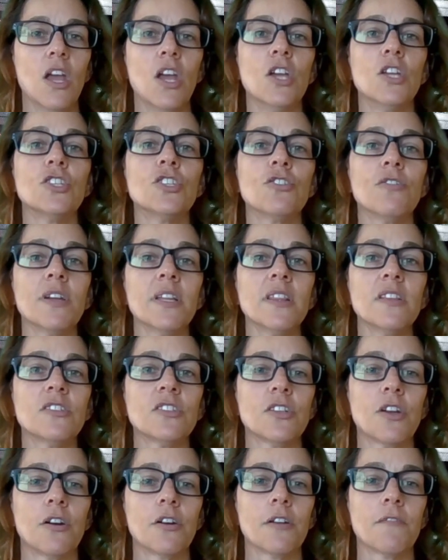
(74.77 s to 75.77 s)
During the
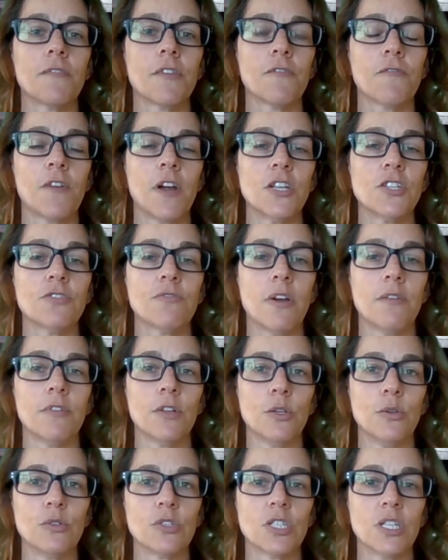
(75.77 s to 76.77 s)
start of the French
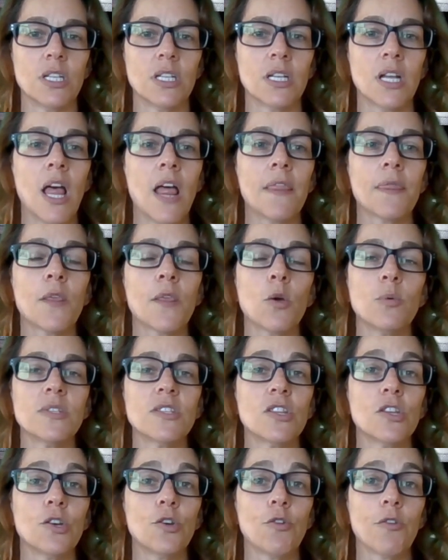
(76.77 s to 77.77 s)
Revolution, there was
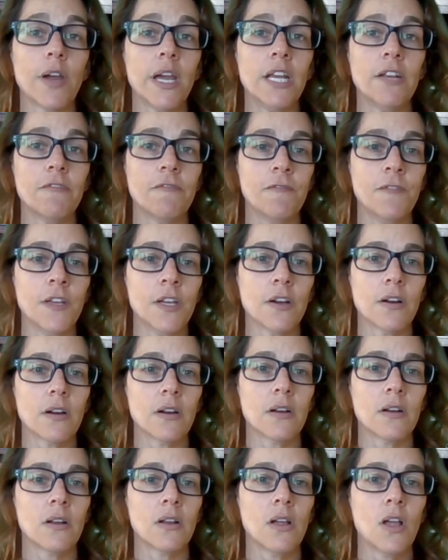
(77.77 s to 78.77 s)
the Great
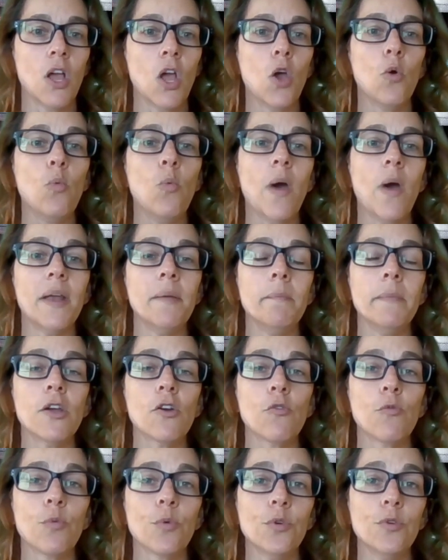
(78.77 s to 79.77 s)
Fear, when mere
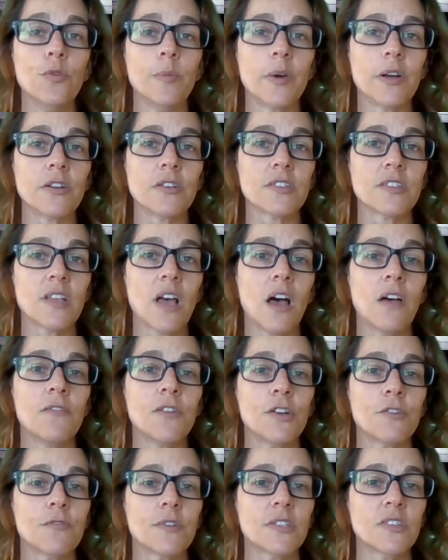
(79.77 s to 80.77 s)
rumors of an
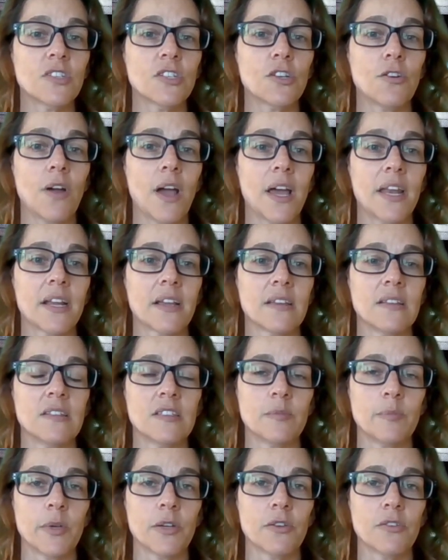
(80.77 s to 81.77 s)
aristocratic
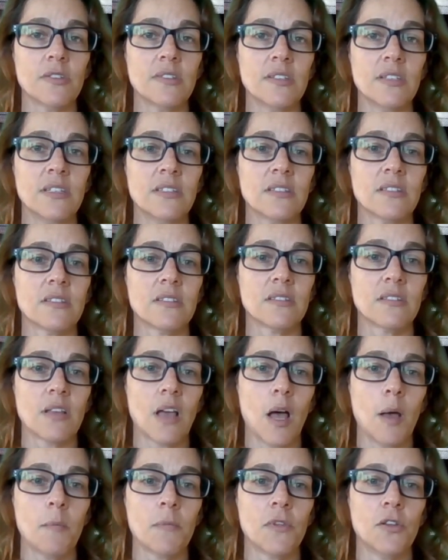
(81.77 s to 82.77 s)
conspiracy to
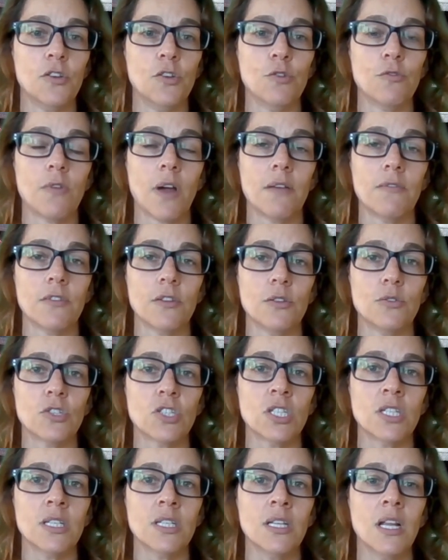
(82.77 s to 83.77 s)
stop the new
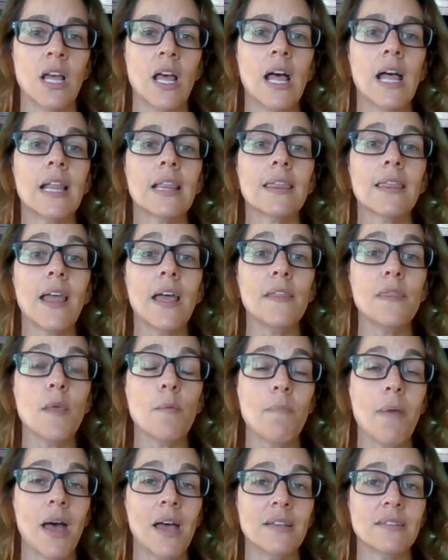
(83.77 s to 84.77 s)
revolution led the
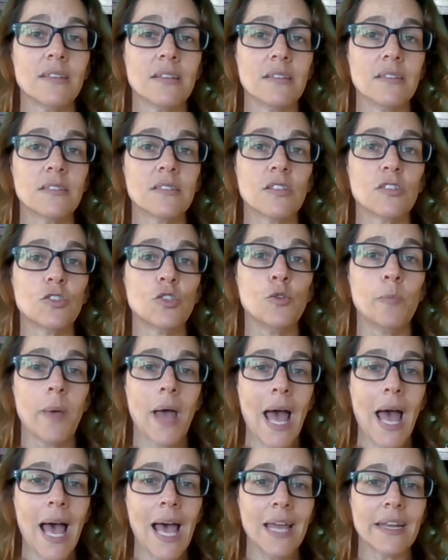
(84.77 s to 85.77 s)
peasants to
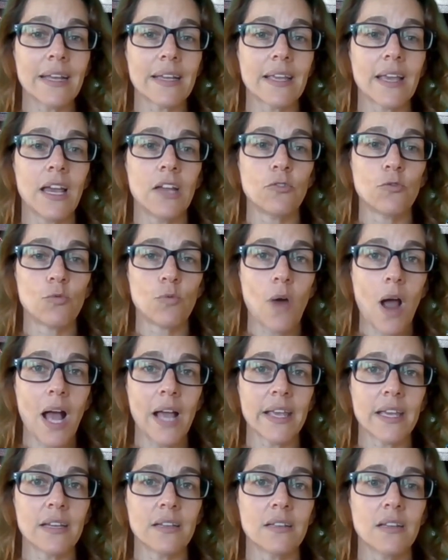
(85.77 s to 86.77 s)
panic and
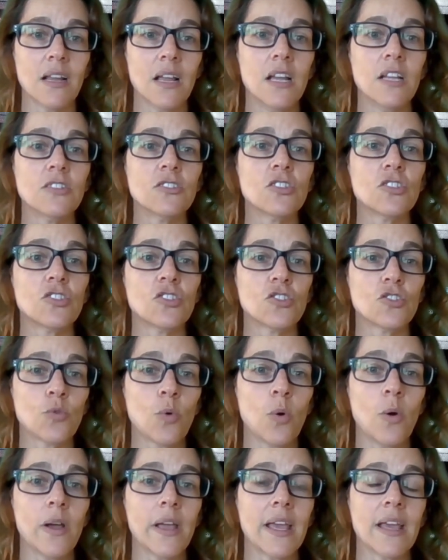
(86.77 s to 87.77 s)
riot,
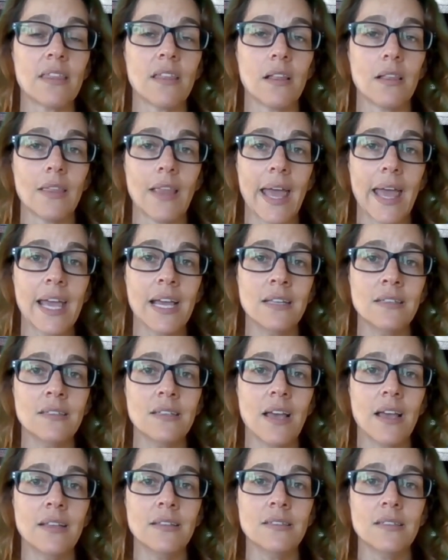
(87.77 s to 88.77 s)
destroying the land
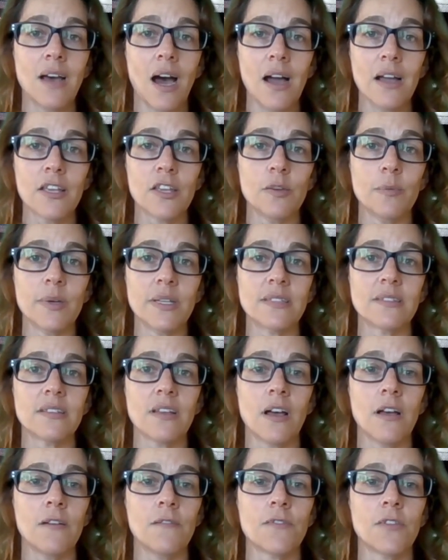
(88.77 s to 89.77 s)
and documents
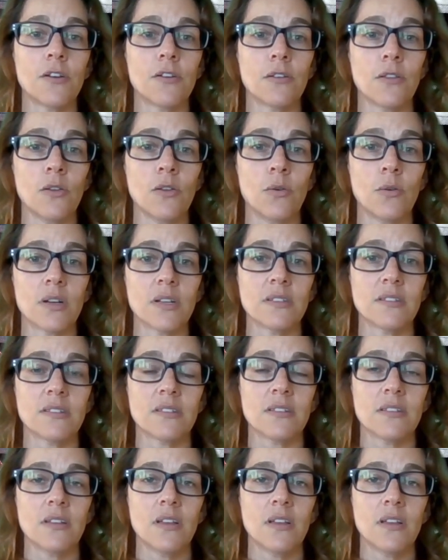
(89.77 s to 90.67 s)
of their lords.